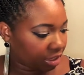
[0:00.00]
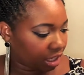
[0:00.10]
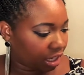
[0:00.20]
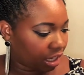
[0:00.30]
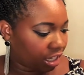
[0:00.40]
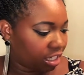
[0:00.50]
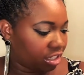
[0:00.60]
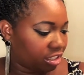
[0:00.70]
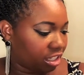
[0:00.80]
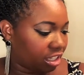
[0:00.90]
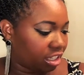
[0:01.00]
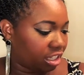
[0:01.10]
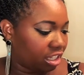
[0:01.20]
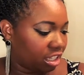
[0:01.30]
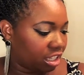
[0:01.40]
And here's a
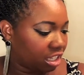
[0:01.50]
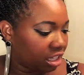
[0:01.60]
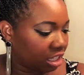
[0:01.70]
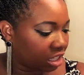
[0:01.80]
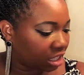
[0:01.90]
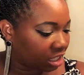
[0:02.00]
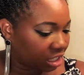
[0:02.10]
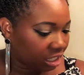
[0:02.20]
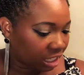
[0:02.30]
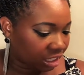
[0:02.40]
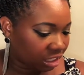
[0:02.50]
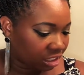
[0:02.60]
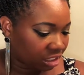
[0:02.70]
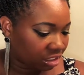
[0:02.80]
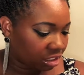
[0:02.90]
like
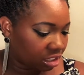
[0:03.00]
a